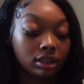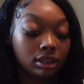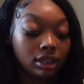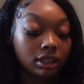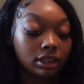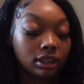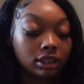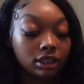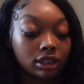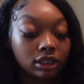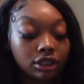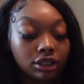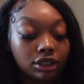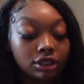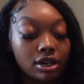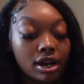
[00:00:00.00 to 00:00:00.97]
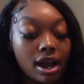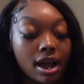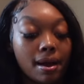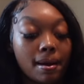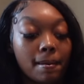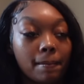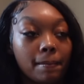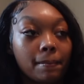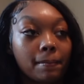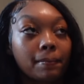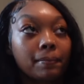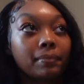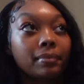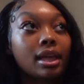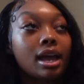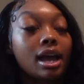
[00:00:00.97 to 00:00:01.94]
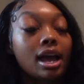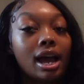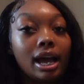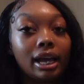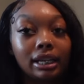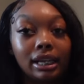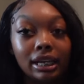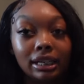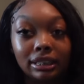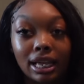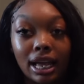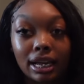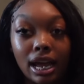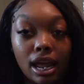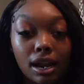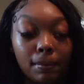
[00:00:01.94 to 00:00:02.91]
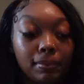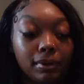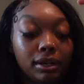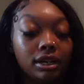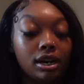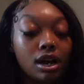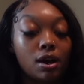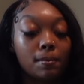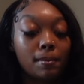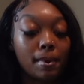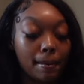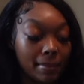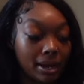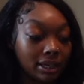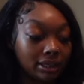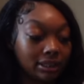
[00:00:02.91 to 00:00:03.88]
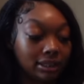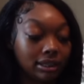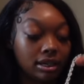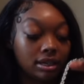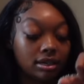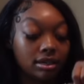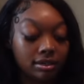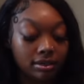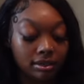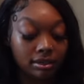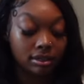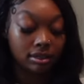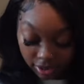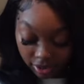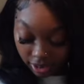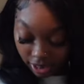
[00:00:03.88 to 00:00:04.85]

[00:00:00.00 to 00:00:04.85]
This is the strap. I guess I gotta put it on by myself.